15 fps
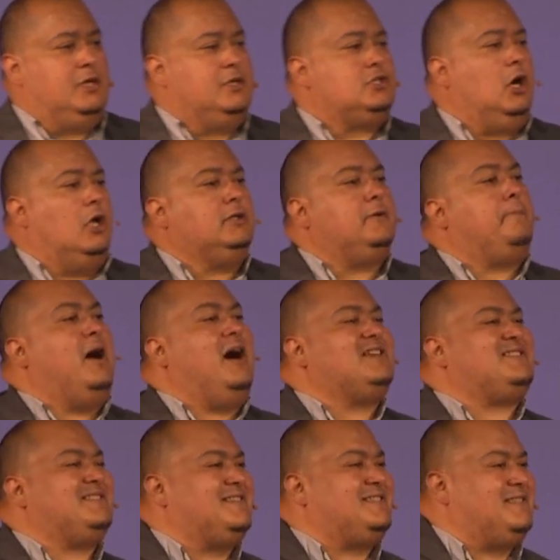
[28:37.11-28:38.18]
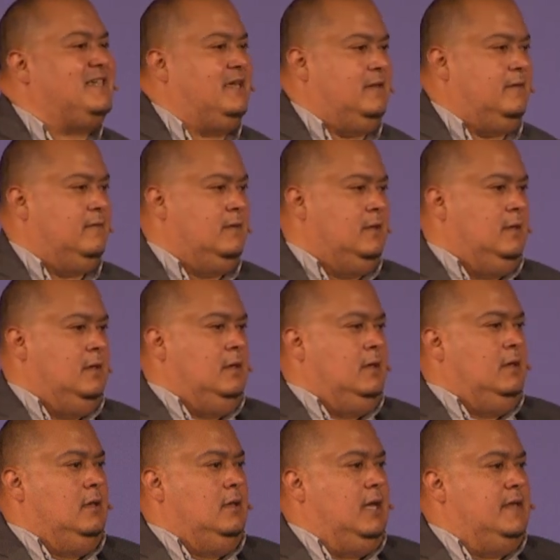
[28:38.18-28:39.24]
It's called apostasy.
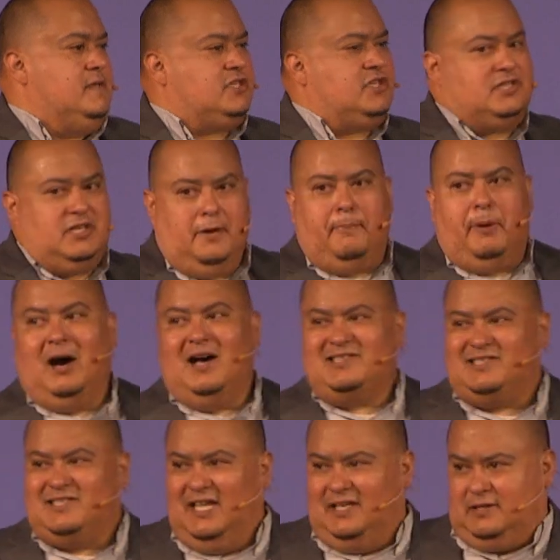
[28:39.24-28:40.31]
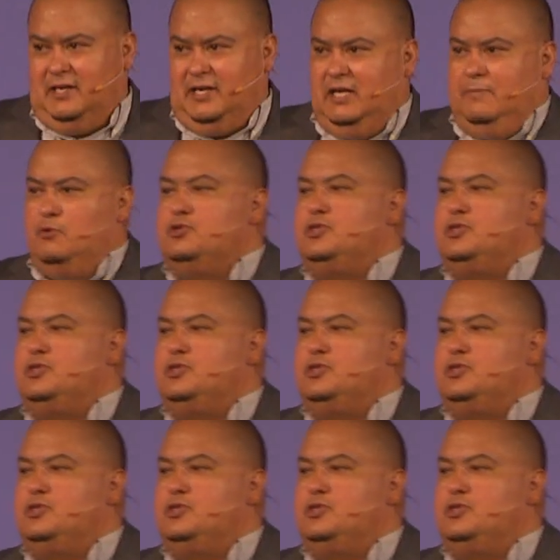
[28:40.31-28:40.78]
And this is an apostate that Hebrews